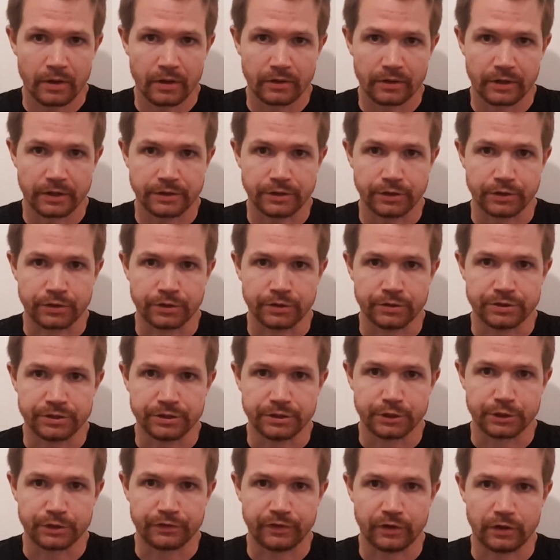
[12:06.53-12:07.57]
that you
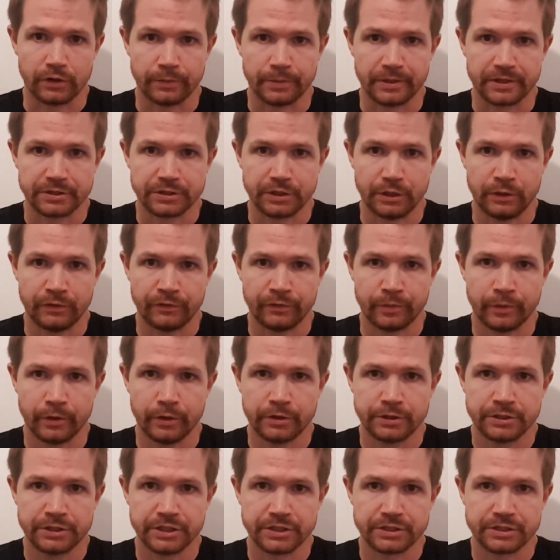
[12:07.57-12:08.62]
continue to follow my channel for more
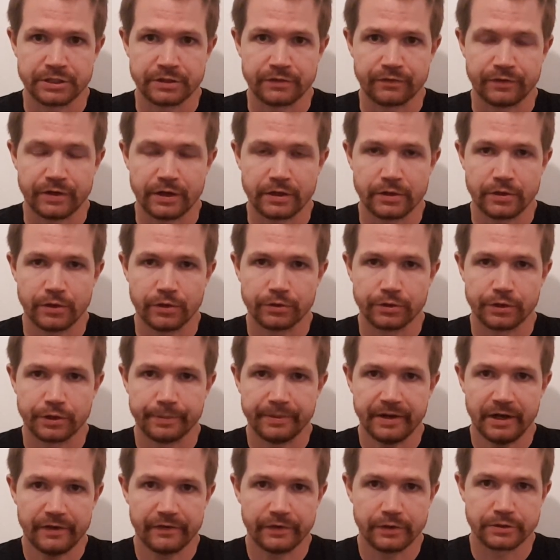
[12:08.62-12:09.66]
interesting Franconian
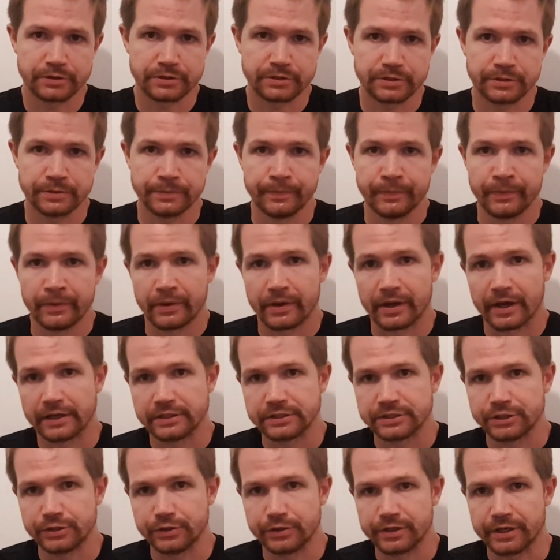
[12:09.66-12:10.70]
beer reviews. And
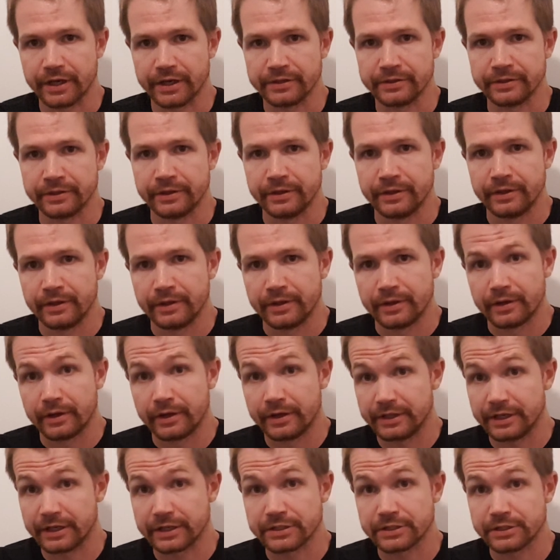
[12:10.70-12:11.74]
see you again
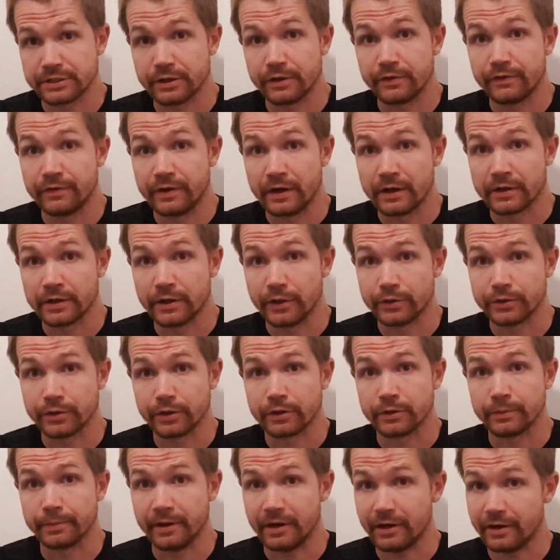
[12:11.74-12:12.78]
in the next
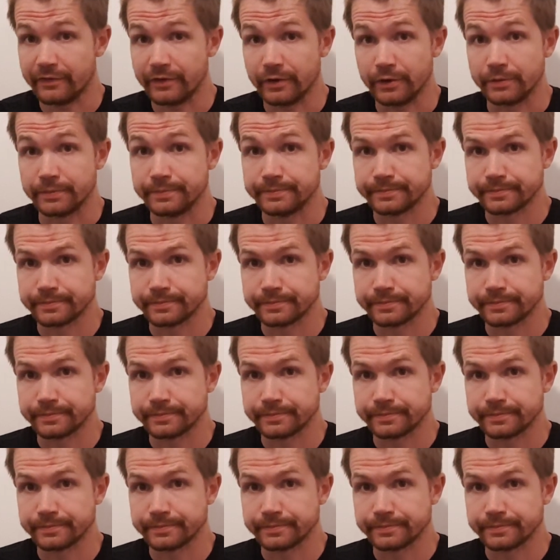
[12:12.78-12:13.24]
Franconian beer review.